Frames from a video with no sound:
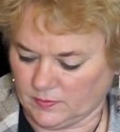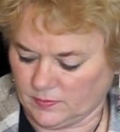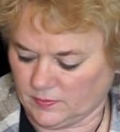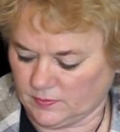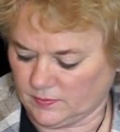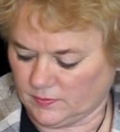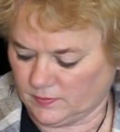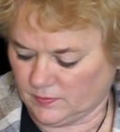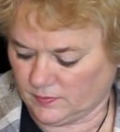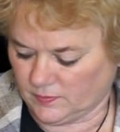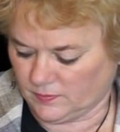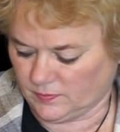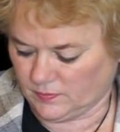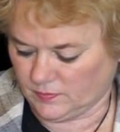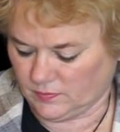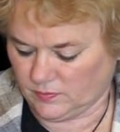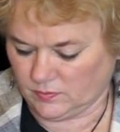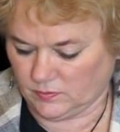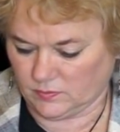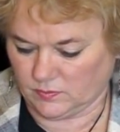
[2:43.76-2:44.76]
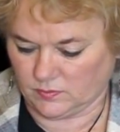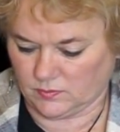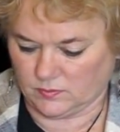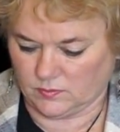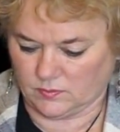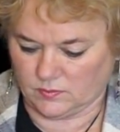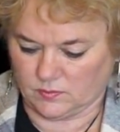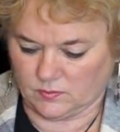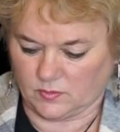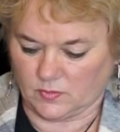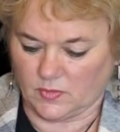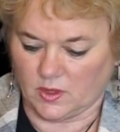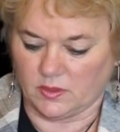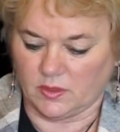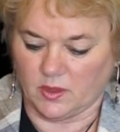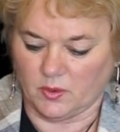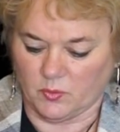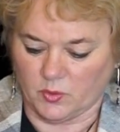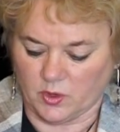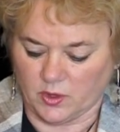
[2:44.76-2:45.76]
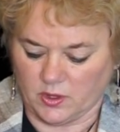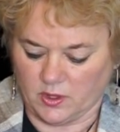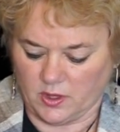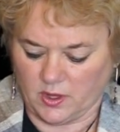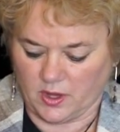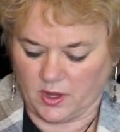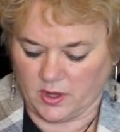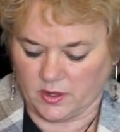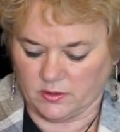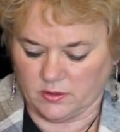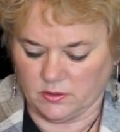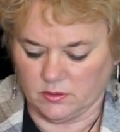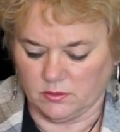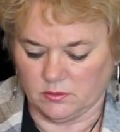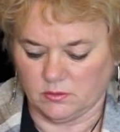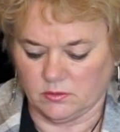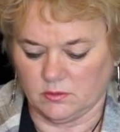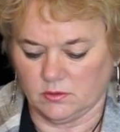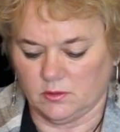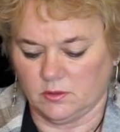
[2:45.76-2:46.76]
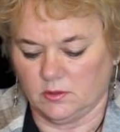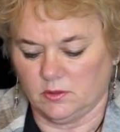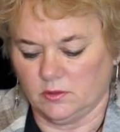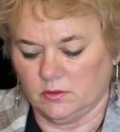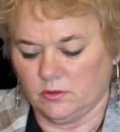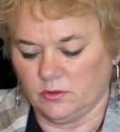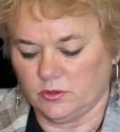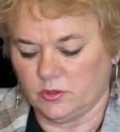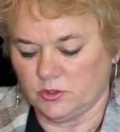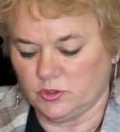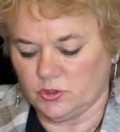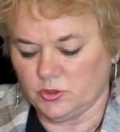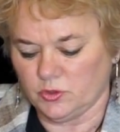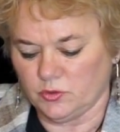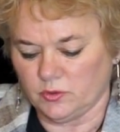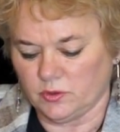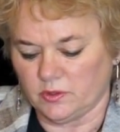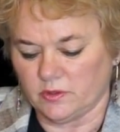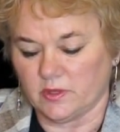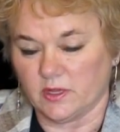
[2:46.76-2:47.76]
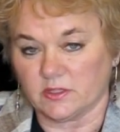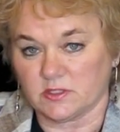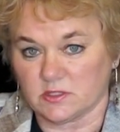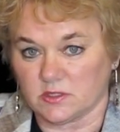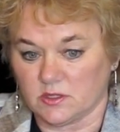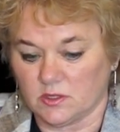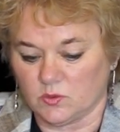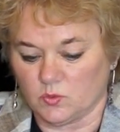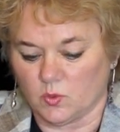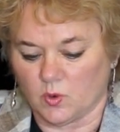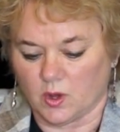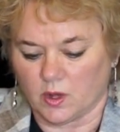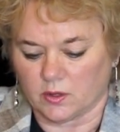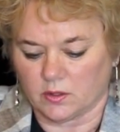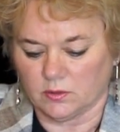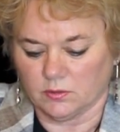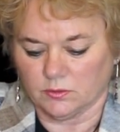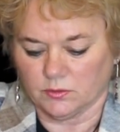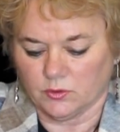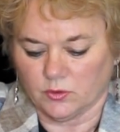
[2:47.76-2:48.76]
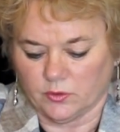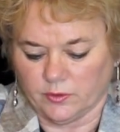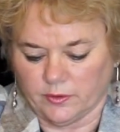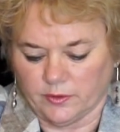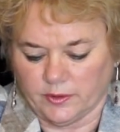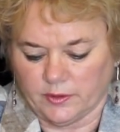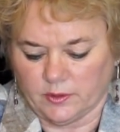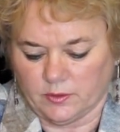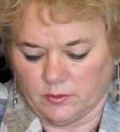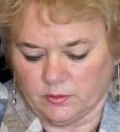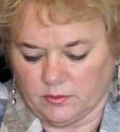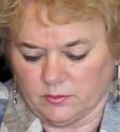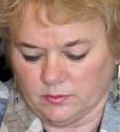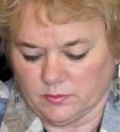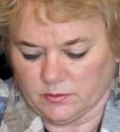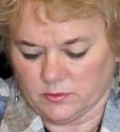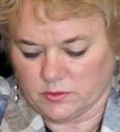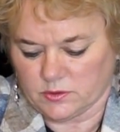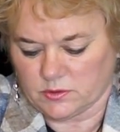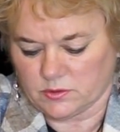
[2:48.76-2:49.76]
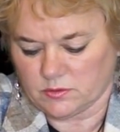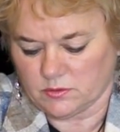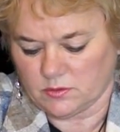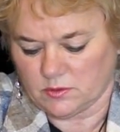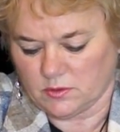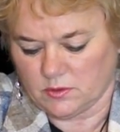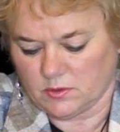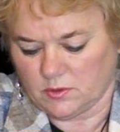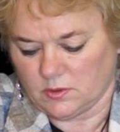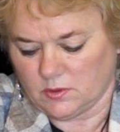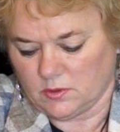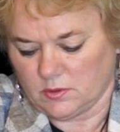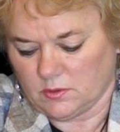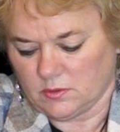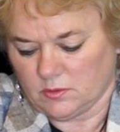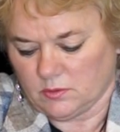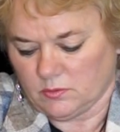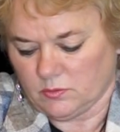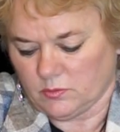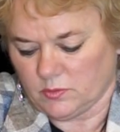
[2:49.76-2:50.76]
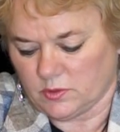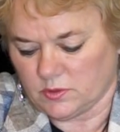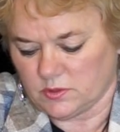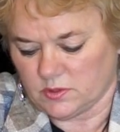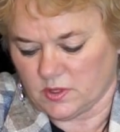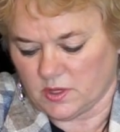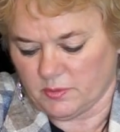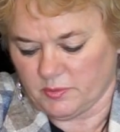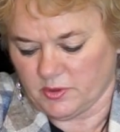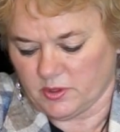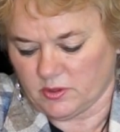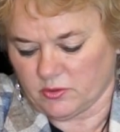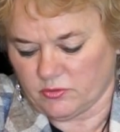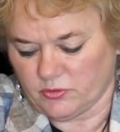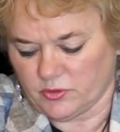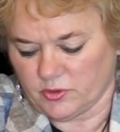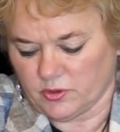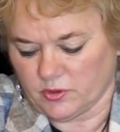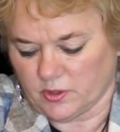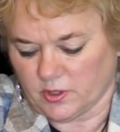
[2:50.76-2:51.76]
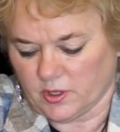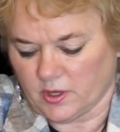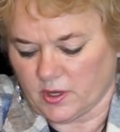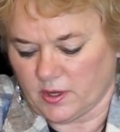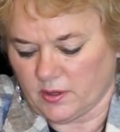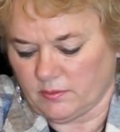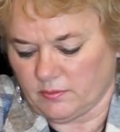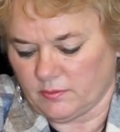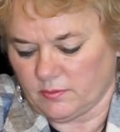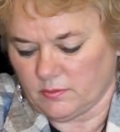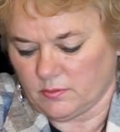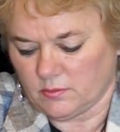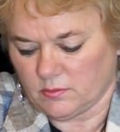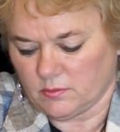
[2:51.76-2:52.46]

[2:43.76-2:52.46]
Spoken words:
And then we're going to add the tuna that's in water, no oil. Would not be good for your cat.